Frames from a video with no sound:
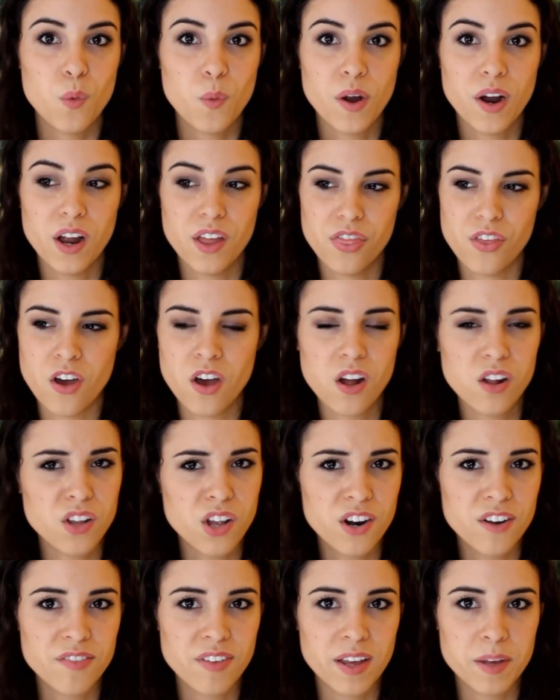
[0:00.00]
where I thought a
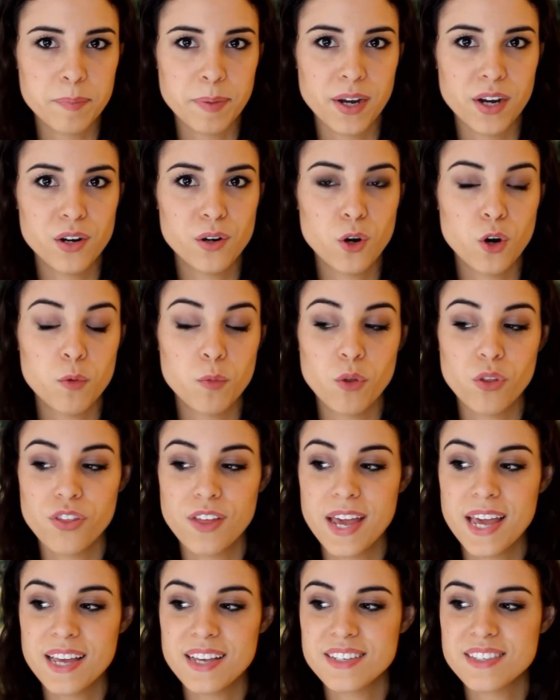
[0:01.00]
lot of like paranormal
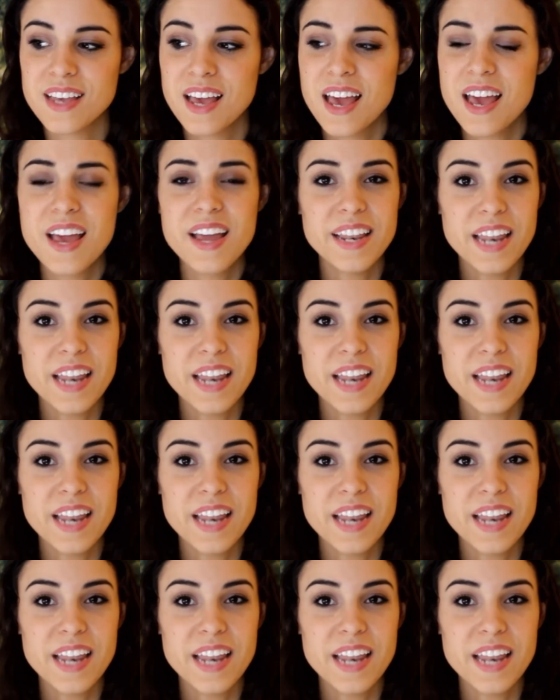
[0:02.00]
things,